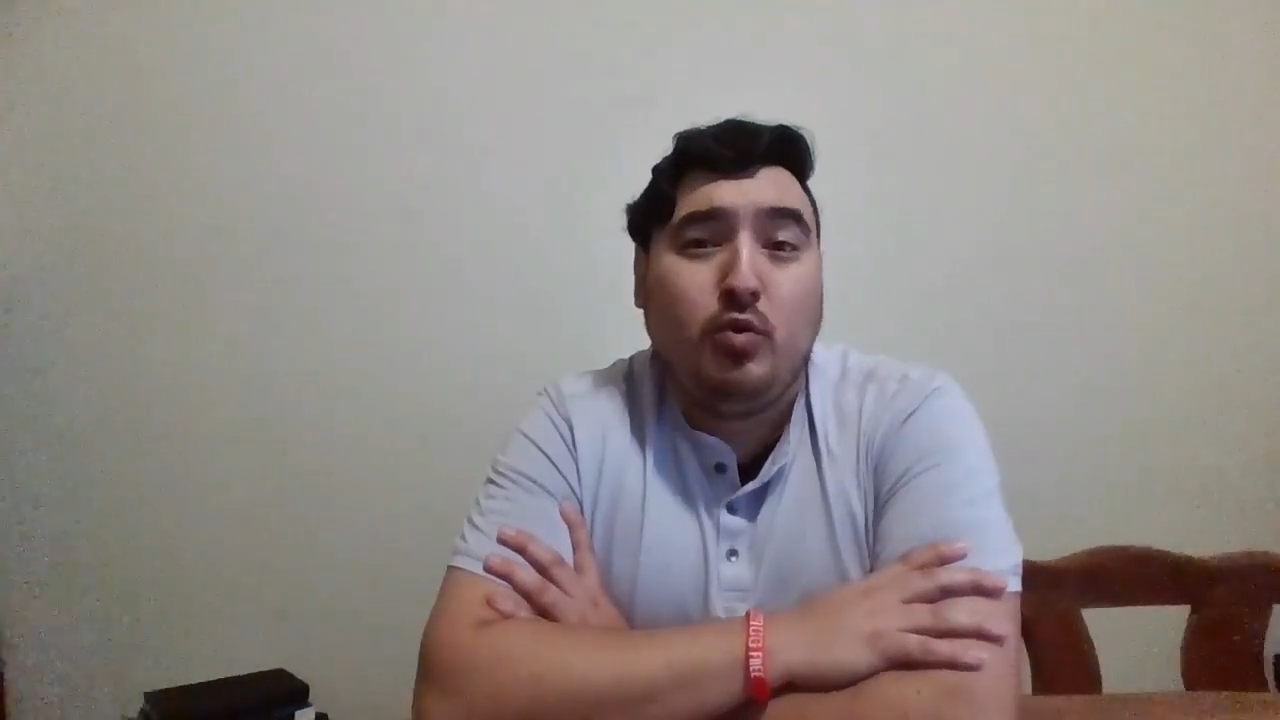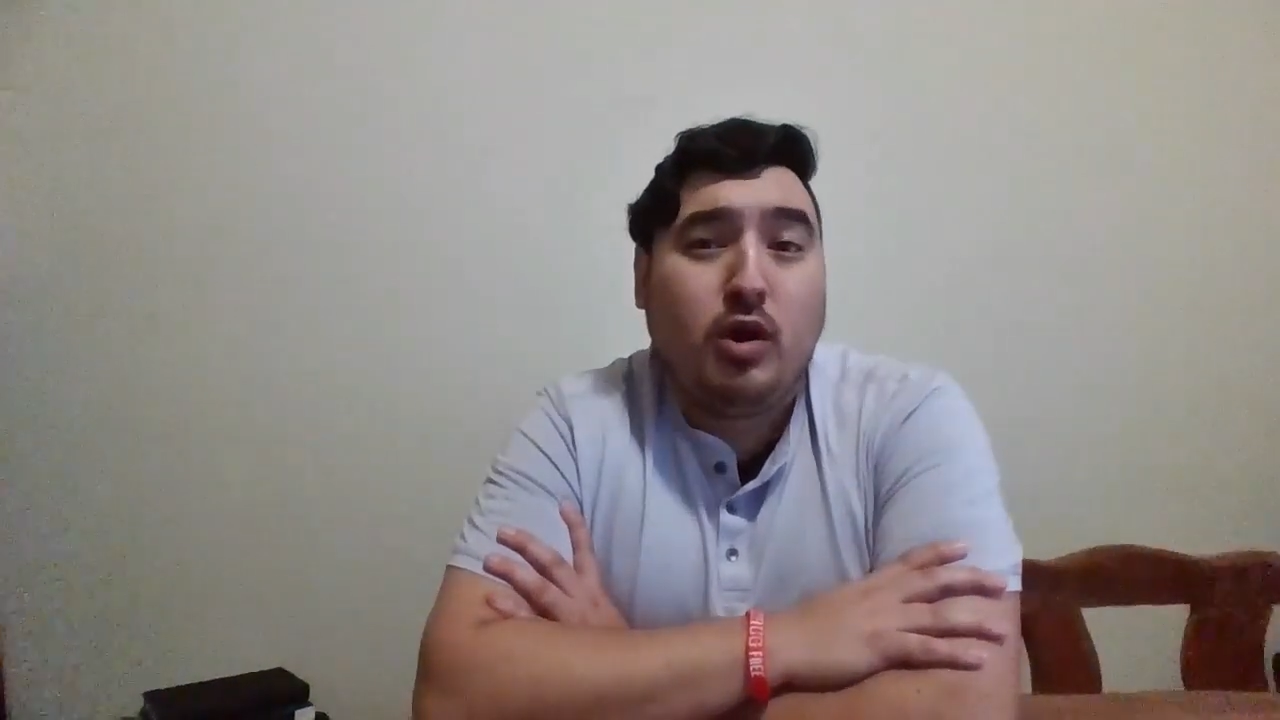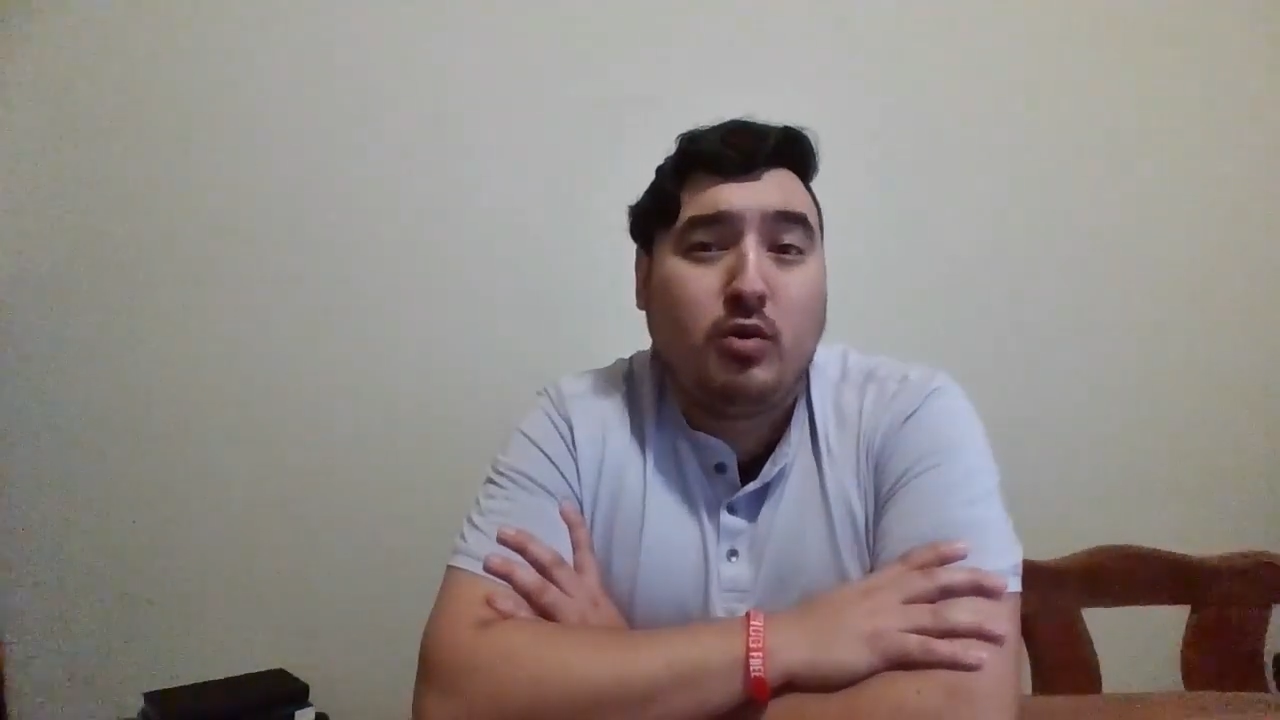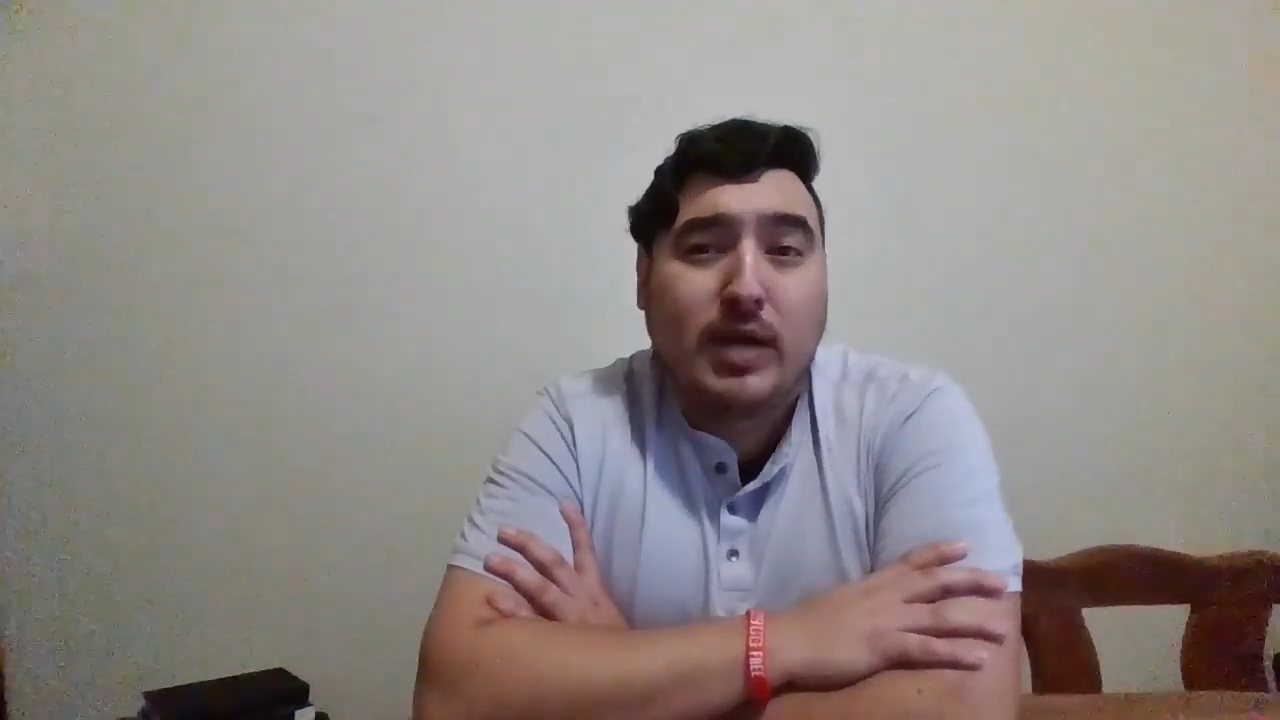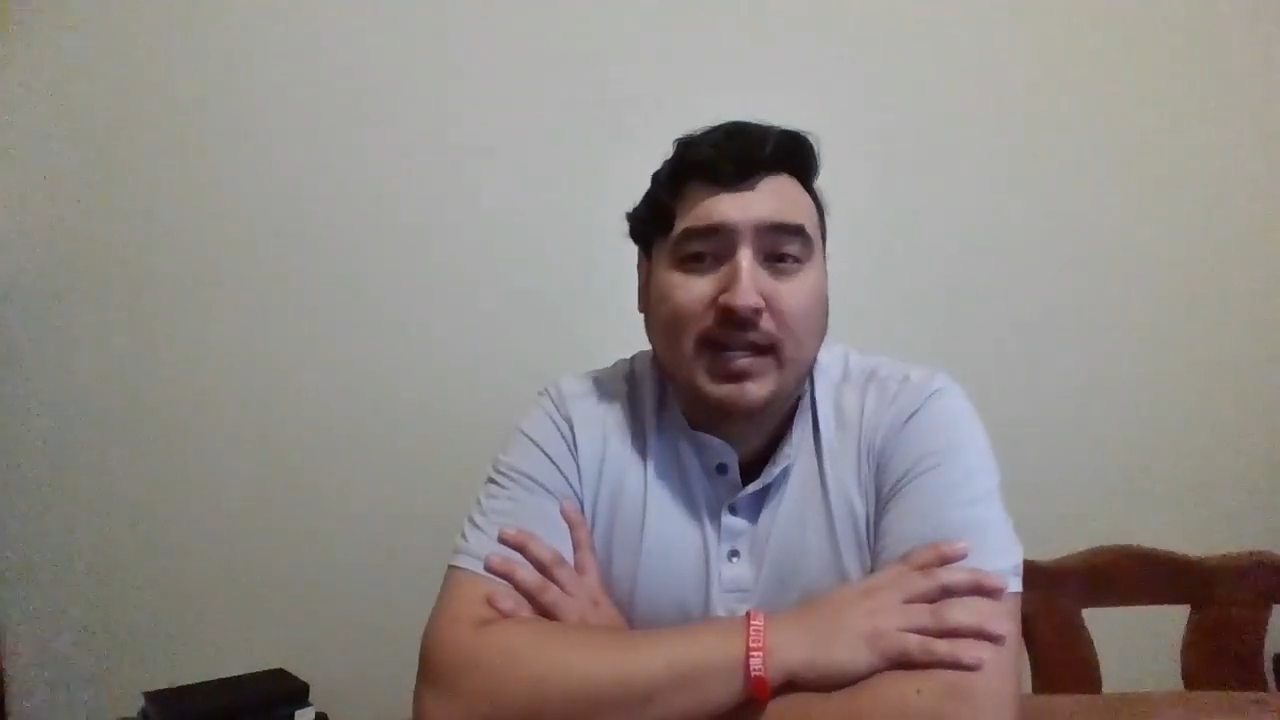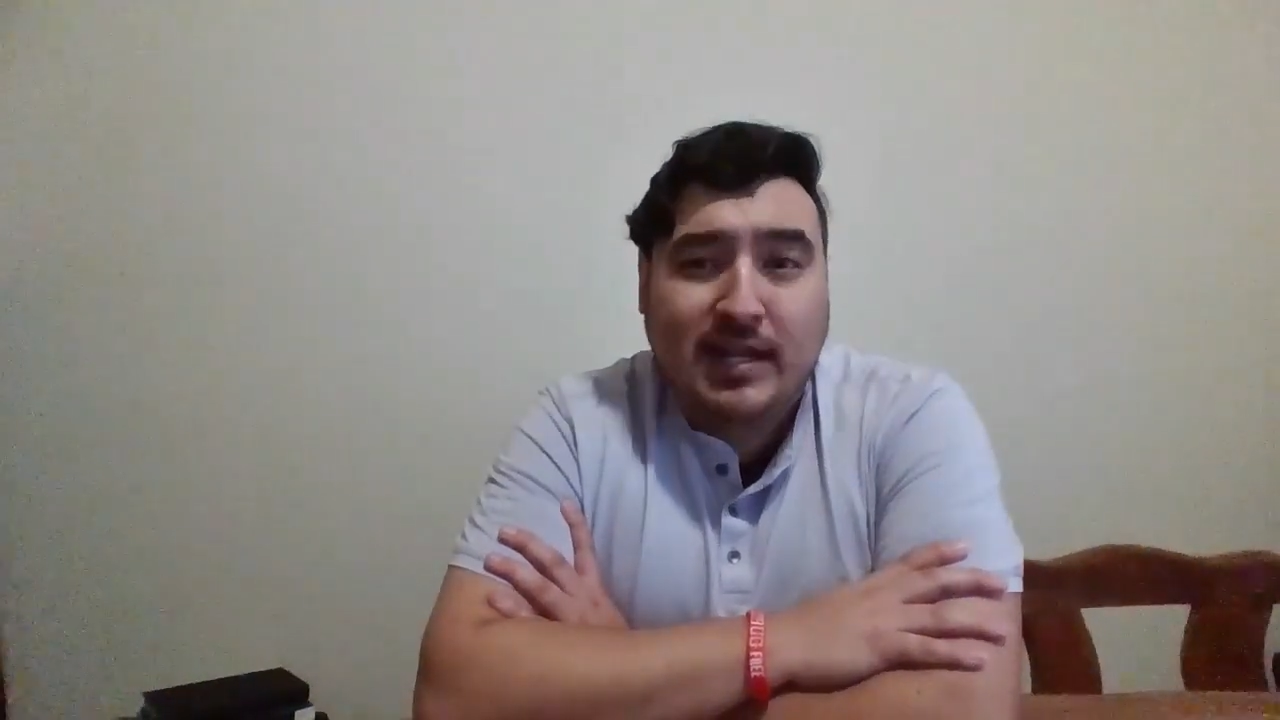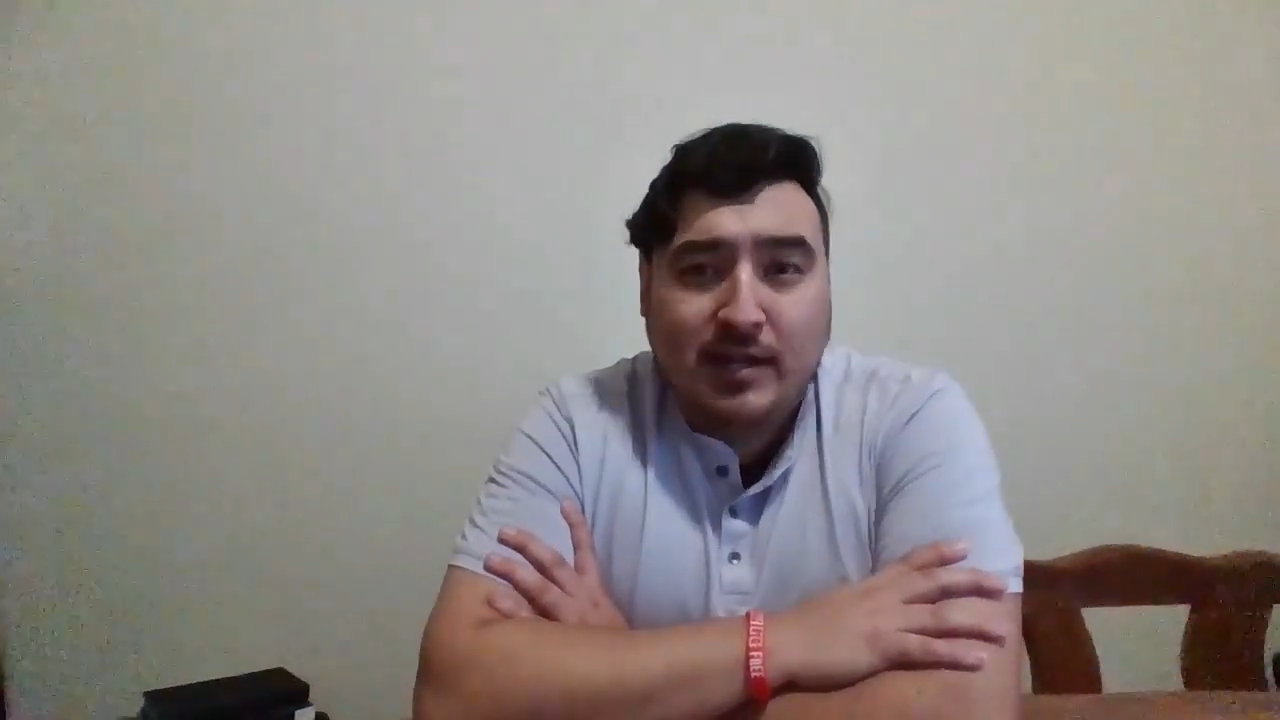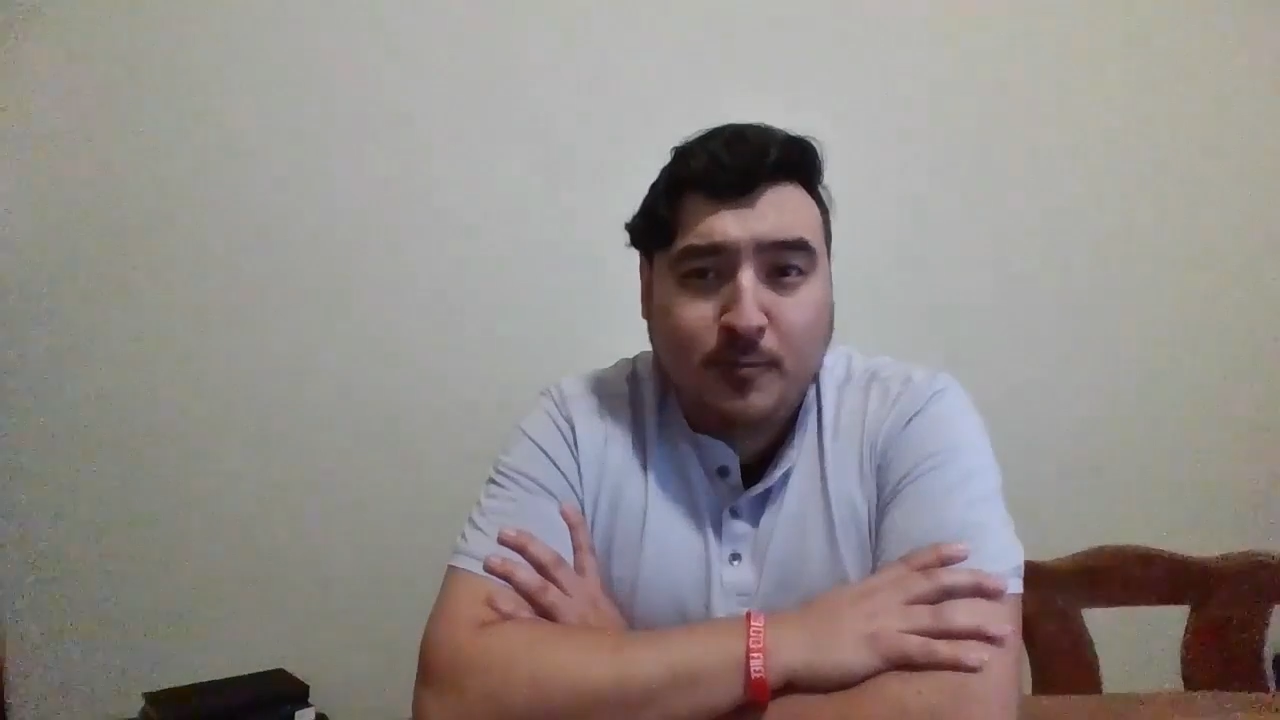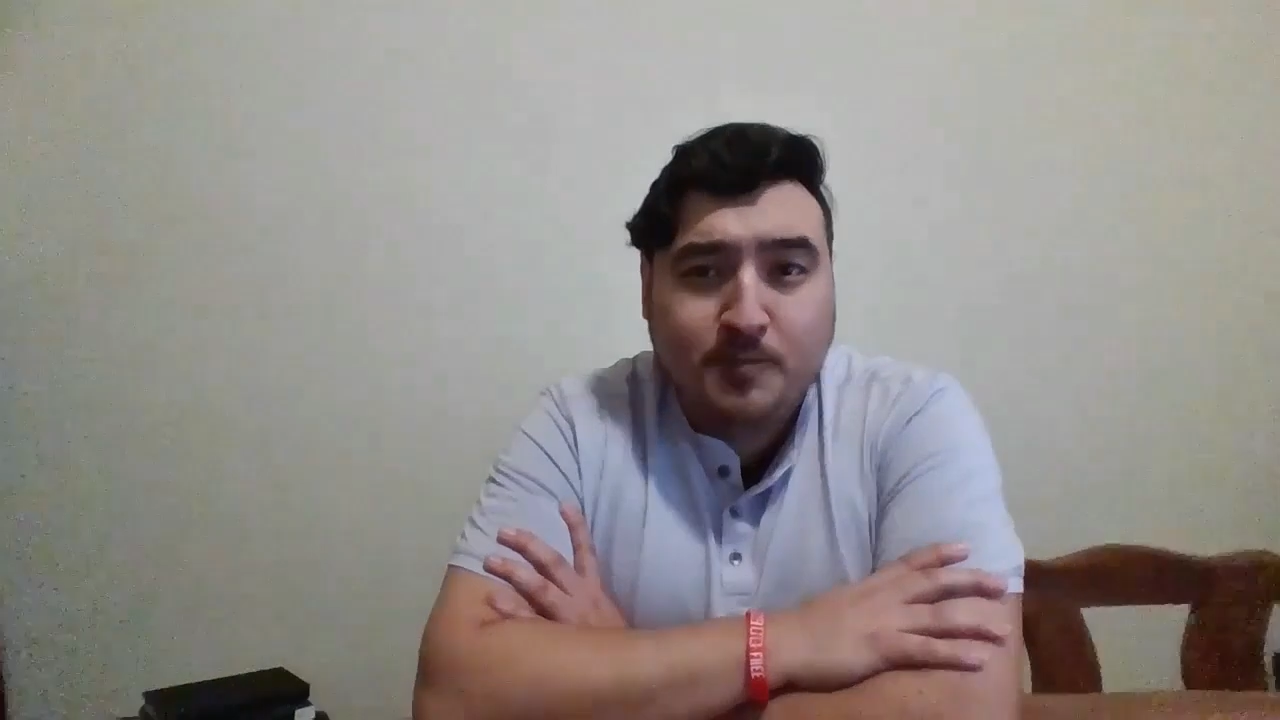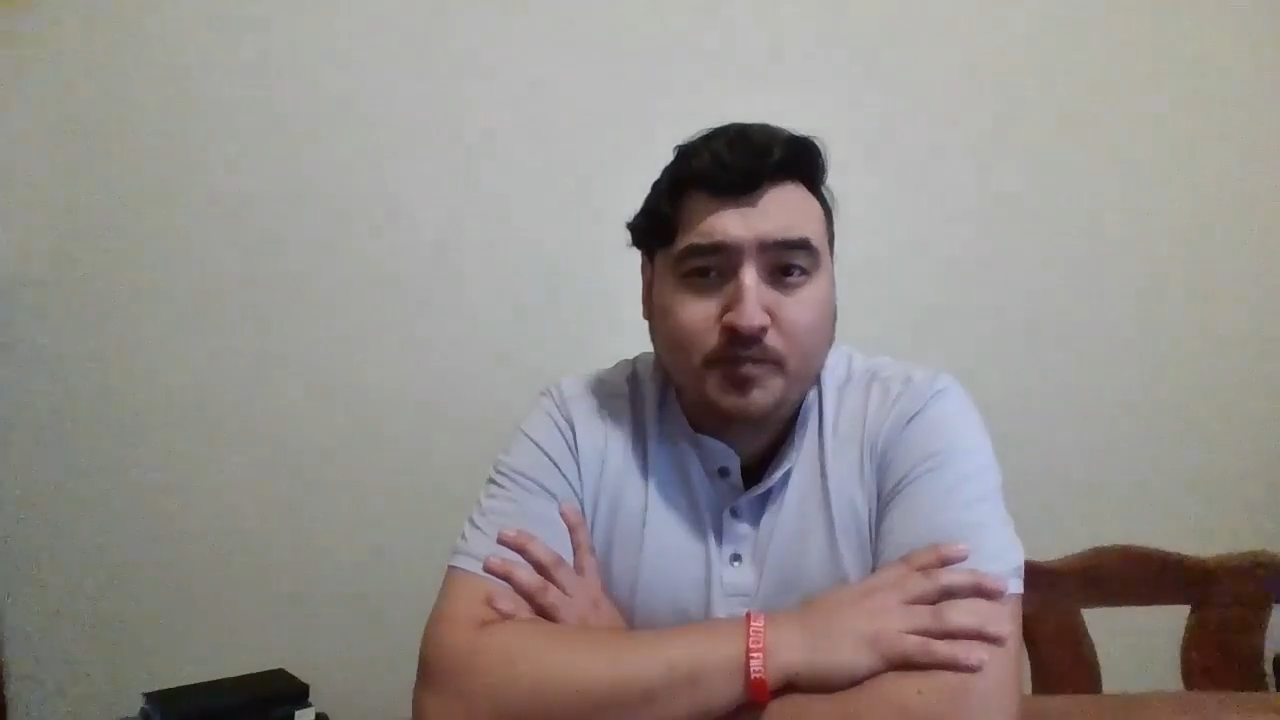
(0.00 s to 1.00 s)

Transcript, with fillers: are right now.